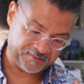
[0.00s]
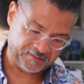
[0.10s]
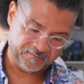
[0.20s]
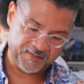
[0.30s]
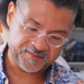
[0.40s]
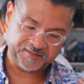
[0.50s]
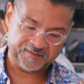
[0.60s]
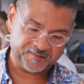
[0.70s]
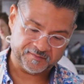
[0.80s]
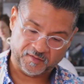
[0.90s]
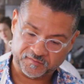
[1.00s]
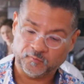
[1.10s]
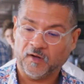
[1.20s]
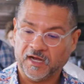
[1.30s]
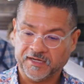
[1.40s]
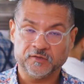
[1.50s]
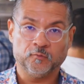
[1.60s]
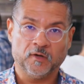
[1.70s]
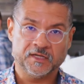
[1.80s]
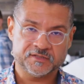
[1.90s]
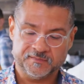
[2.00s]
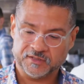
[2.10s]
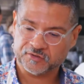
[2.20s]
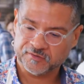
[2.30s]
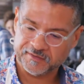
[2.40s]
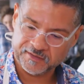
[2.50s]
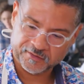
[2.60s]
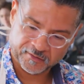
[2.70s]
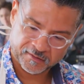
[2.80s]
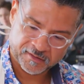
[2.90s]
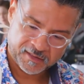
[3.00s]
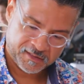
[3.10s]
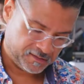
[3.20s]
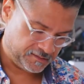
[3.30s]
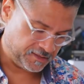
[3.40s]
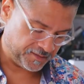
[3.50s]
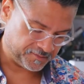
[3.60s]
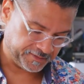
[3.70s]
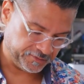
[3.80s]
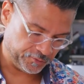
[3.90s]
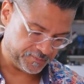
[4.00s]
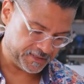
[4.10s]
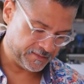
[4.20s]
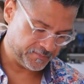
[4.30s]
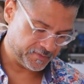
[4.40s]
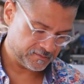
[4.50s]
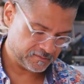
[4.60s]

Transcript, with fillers: it gets a little messy, and this is also why you want to make sure that you're nicely lubed up.